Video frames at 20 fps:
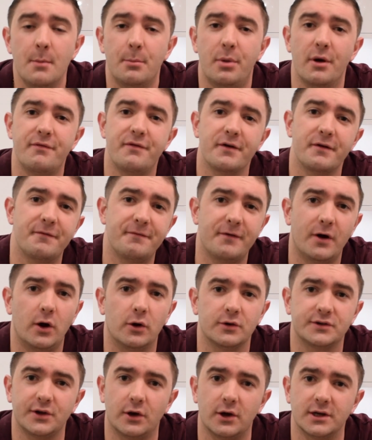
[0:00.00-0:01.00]
but for the
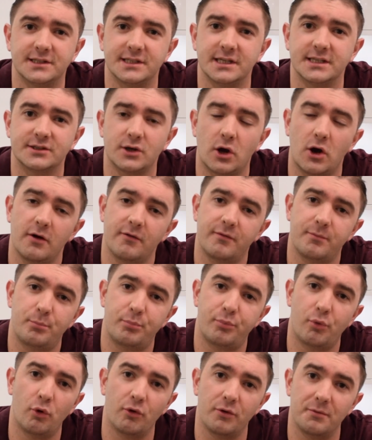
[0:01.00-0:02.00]
file sizes,
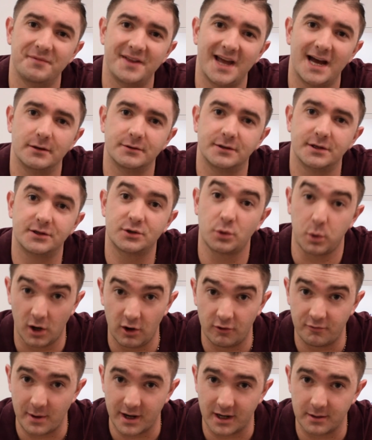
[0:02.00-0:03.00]
I've brought them down to
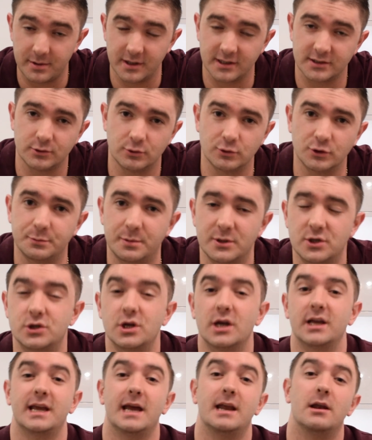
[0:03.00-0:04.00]
12 megapixels
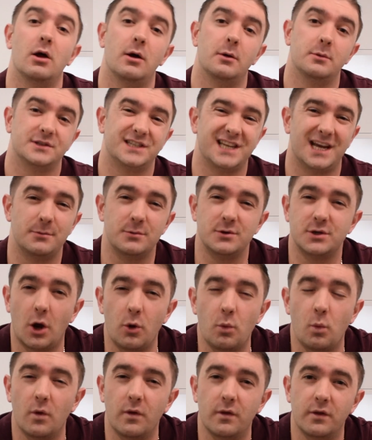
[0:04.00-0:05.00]
because, again, like I was saying, we
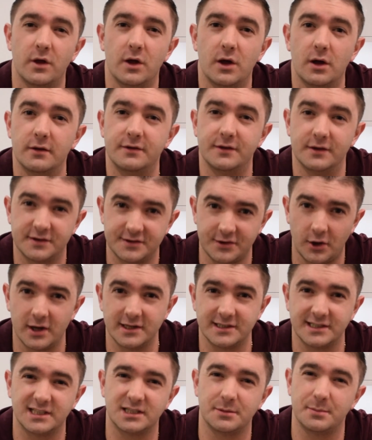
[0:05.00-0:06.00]
don't want the
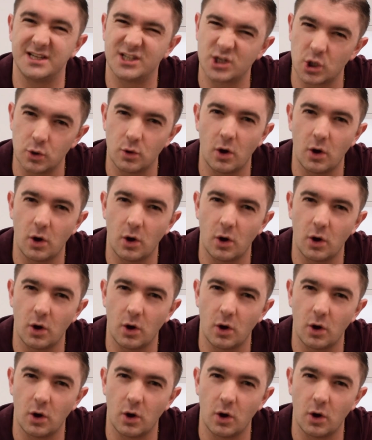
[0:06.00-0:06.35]
sizes to be too